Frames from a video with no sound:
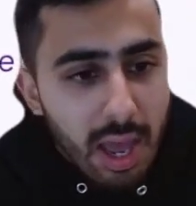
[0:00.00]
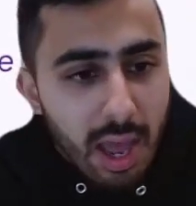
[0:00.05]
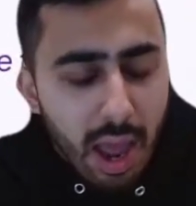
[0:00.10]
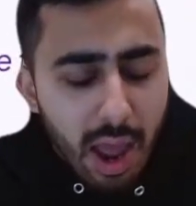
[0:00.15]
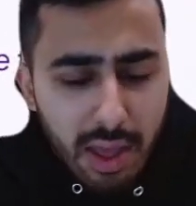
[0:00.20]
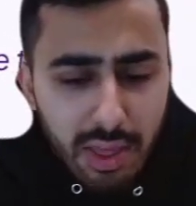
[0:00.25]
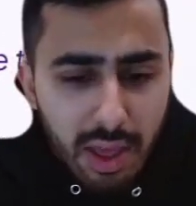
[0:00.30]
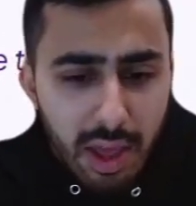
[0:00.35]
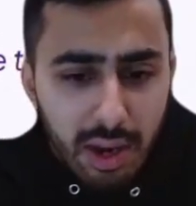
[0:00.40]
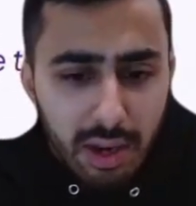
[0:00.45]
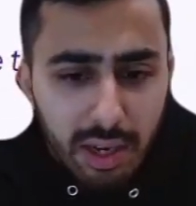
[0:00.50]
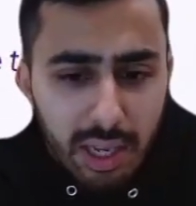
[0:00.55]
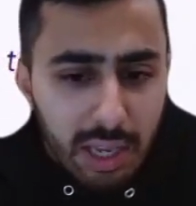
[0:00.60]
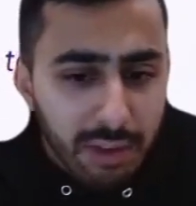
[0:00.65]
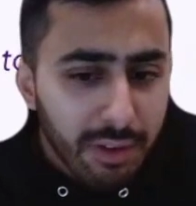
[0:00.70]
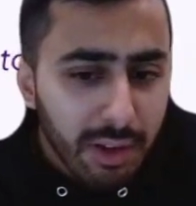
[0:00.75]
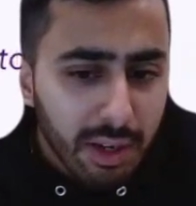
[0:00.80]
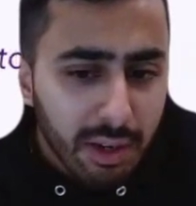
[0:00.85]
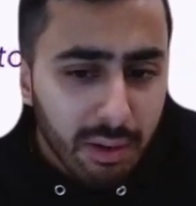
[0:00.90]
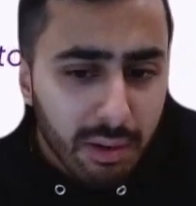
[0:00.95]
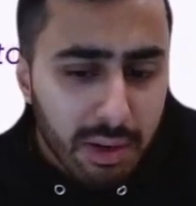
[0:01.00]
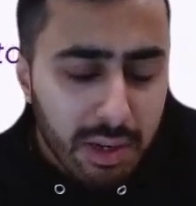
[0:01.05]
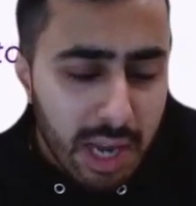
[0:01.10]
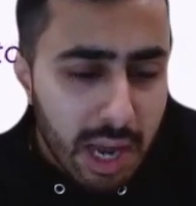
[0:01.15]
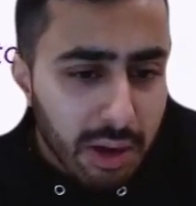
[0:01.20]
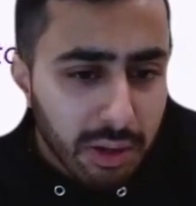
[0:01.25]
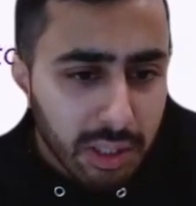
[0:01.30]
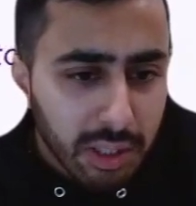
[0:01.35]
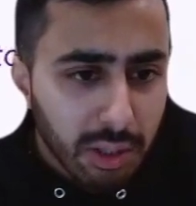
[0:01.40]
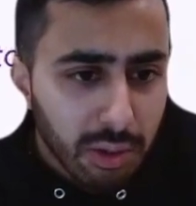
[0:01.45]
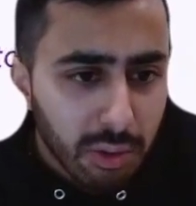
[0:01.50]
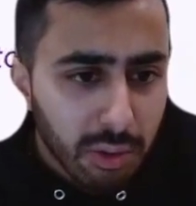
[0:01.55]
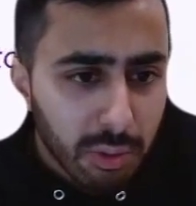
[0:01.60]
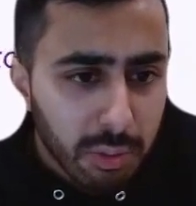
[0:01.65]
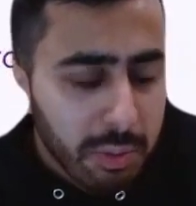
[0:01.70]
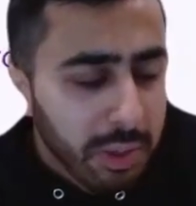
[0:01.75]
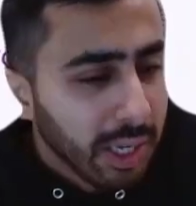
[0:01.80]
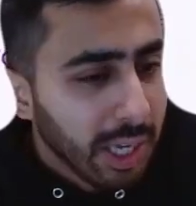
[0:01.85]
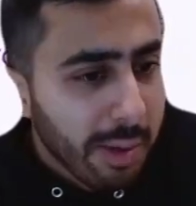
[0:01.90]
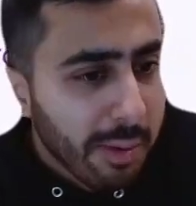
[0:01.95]
And then even down to
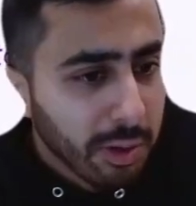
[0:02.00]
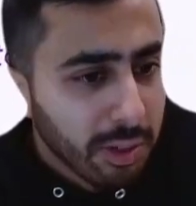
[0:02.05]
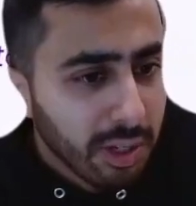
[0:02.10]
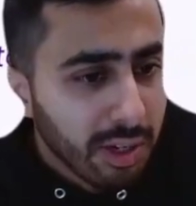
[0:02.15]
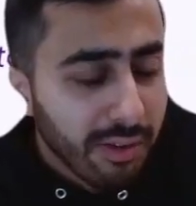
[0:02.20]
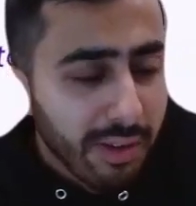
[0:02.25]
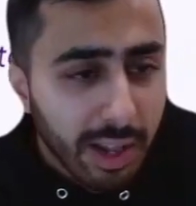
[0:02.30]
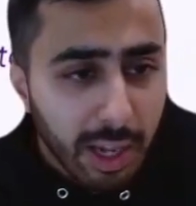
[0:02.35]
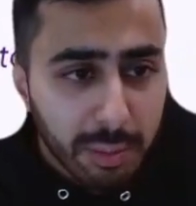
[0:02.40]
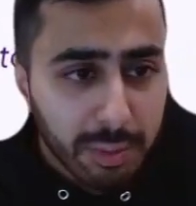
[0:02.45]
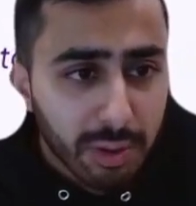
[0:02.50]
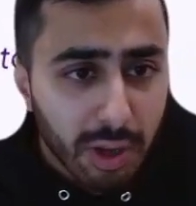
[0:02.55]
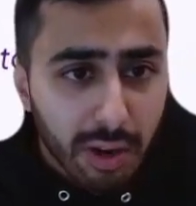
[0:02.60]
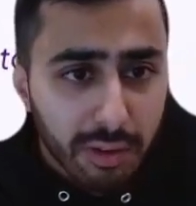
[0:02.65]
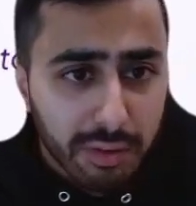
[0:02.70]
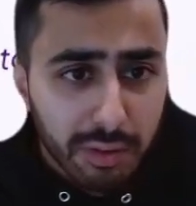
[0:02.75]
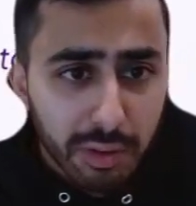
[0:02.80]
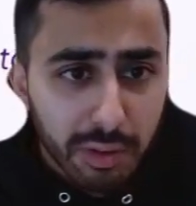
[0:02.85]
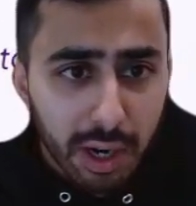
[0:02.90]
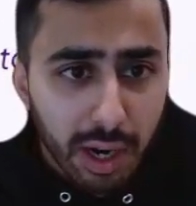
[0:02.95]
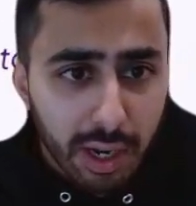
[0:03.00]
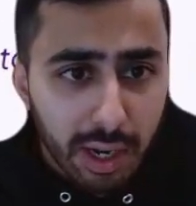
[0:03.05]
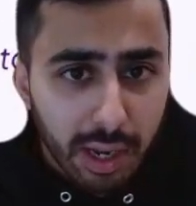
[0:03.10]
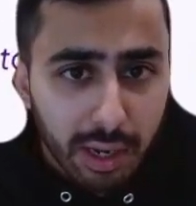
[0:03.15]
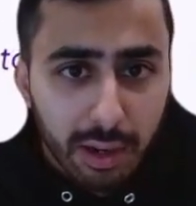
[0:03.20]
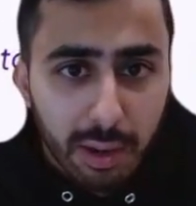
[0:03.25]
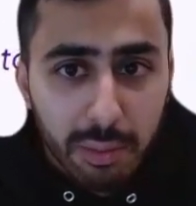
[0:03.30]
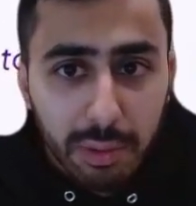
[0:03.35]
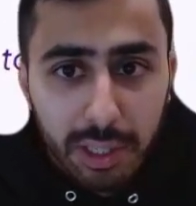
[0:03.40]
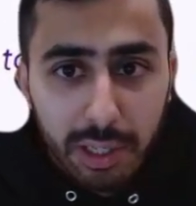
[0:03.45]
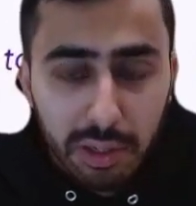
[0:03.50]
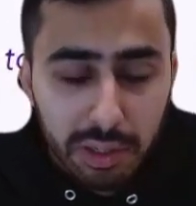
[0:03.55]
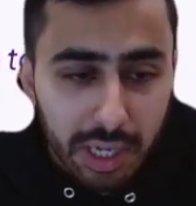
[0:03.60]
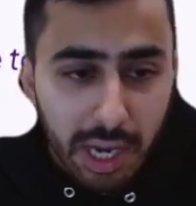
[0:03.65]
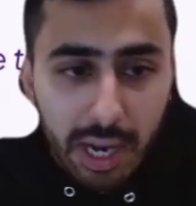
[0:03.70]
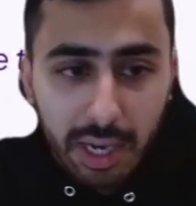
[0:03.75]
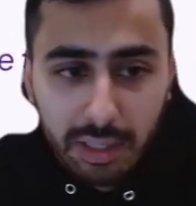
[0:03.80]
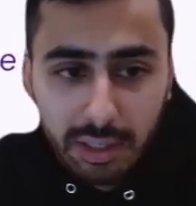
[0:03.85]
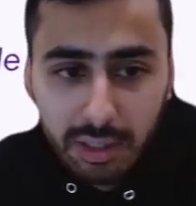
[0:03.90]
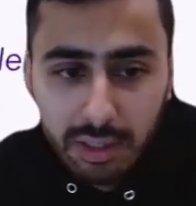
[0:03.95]
being able to develop software and complete your
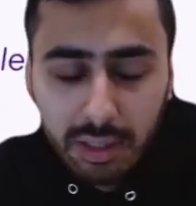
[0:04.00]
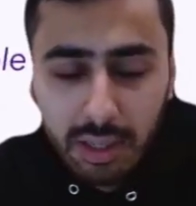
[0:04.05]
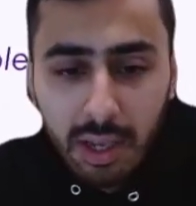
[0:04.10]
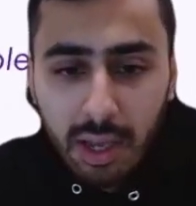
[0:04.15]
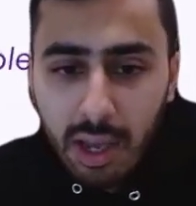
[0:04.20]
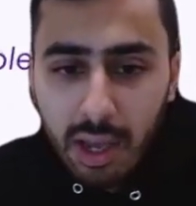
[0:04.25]
tasks.